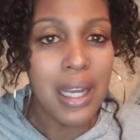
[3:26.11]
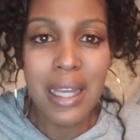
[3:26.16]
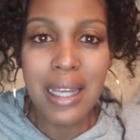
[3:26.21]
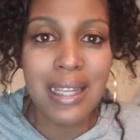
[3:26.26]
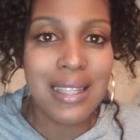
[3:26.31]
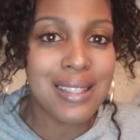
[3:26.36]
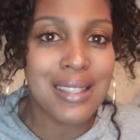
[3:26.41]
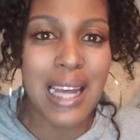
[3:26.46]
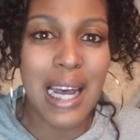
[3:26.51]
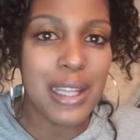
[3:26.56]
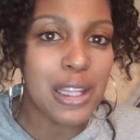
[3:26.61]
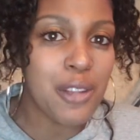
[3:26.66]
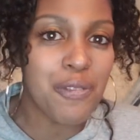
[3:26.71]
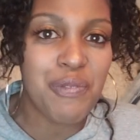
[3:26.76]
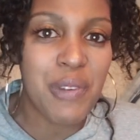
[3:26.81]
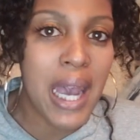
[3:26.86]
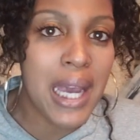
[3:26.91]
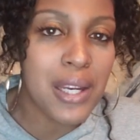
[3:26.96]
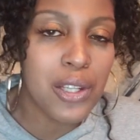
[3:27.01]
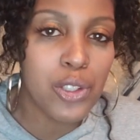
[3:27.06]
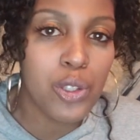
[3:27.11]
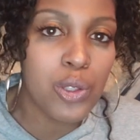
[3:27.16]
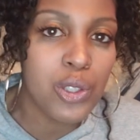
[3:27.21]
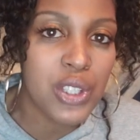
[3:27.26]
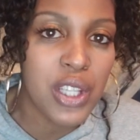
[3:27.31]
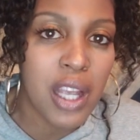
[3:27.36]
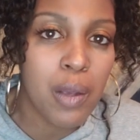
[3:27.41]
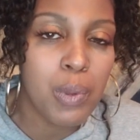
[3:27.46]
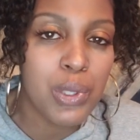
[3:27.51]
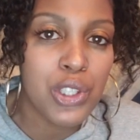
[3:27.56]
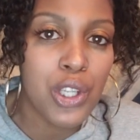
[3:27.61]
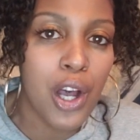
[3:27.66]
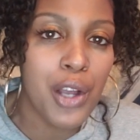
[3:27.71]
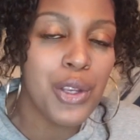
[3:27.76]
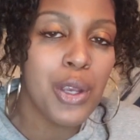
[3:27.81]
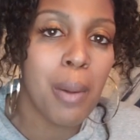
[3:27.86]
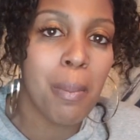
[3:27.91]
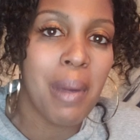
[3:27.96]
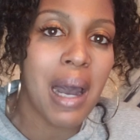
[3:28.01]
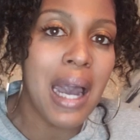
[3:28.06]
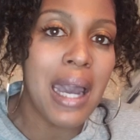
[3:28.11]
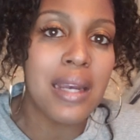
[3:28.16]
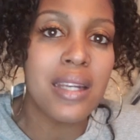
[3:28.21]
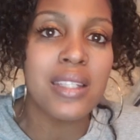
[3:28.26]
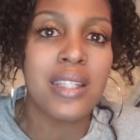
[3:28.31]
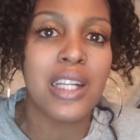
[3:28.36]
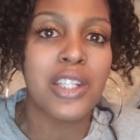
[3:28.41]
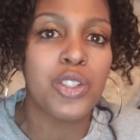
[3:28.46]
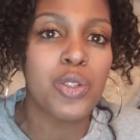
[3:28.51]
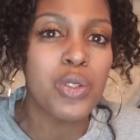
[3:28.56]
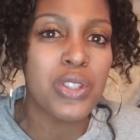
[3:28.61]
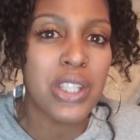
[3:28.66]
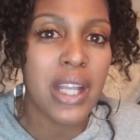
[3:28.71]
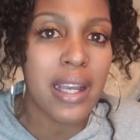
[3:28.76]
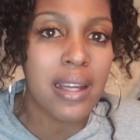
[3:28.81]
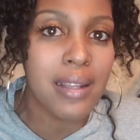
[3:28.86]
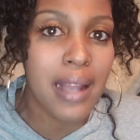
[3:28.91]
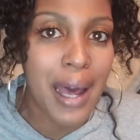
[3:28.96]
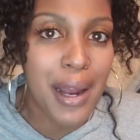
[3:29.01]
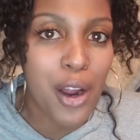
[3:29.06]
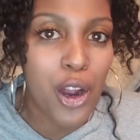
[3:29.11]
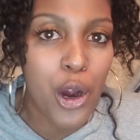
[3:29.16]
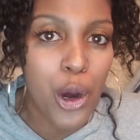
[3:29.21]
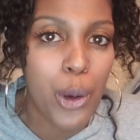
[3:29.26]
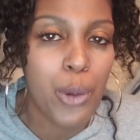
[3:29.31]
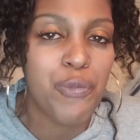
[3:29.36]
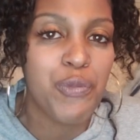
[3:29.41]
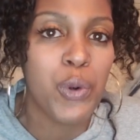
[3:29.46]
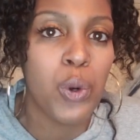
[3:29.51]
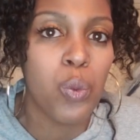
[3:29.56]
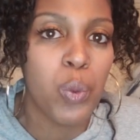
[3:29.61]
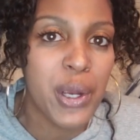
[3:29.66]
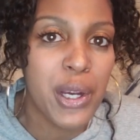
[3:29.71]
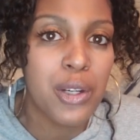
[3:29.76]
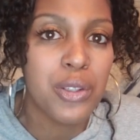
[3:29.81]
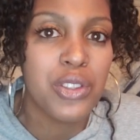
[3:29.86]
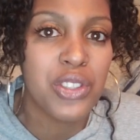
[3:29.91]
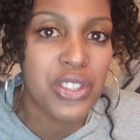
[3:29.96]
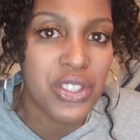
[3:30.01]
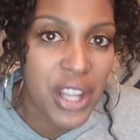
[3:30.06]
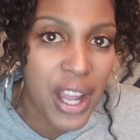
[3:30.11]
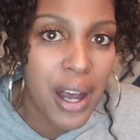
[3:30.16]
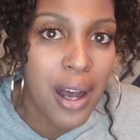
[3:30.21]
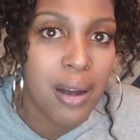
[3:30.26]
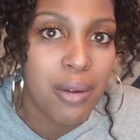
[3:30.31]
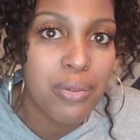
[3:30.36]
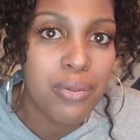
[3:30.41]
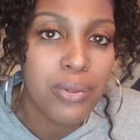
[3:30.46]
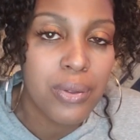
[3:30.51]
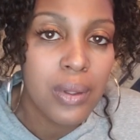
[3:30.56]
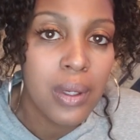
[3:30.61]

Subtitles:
It's not the fact that you say what's on your mind. It's that you say a lot of hurtful, weird stuff.